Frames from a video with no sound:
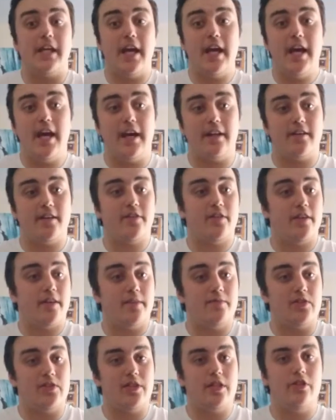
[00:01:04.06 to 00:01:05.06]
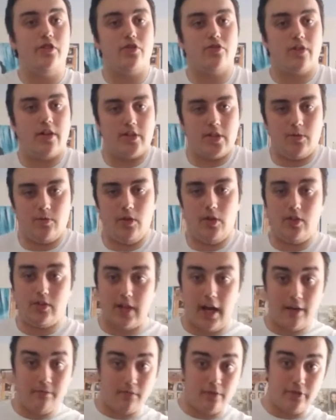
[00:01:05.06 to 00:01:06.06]
Yeah, now that I have seen Jurassic
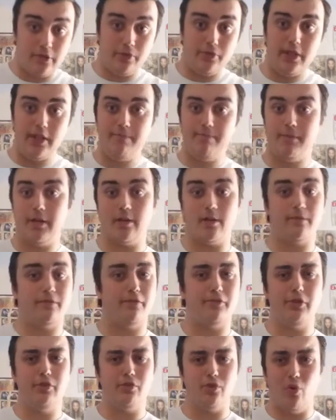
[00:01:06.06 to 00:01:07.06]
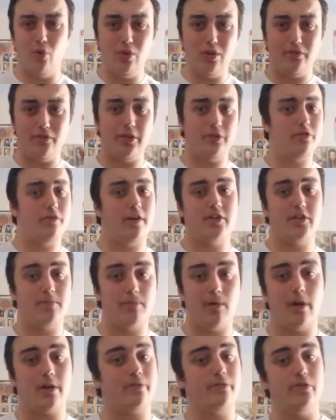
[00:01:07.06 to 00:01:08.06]
World and reviewed it, and I've reviewed all of the
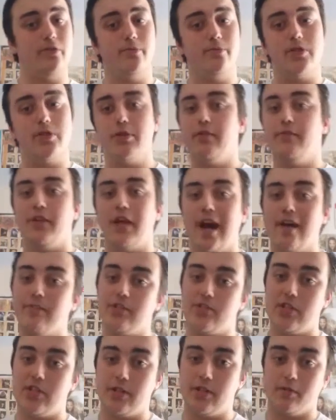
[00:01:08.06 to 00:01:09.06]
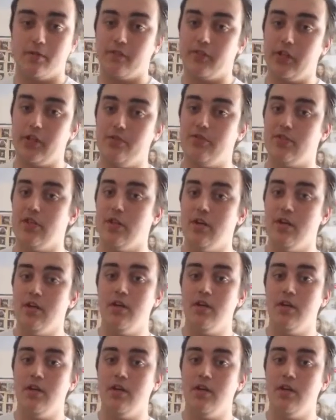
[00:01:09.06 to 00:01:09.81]
Jurassic Park films, so if you haven't seen the reviews